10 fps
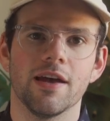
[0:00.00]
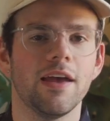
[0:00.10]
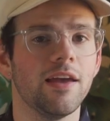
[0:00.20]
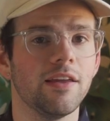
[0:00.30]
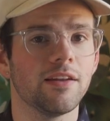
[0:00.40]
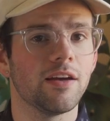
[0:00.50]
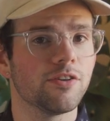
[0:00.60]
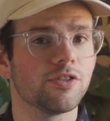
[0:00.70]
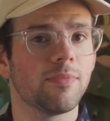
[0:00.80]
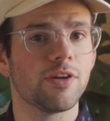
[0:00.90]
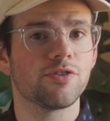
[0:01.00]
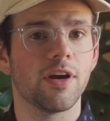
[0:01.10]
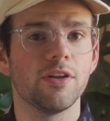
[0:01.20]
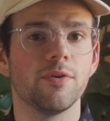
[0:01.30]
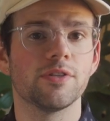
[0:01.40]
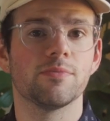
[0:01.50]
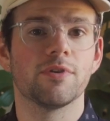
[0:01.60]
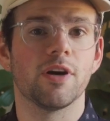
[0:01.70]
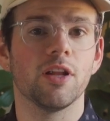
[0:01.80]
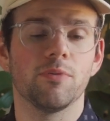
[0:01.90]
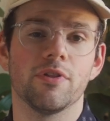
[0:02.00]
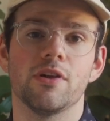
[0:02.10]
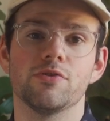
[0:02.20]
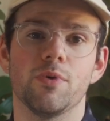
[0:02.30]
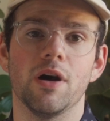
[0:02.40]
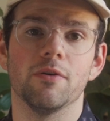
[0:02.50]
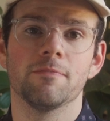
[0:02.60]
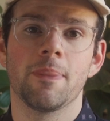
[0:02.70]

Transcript: and I also might try doing some color with it as well.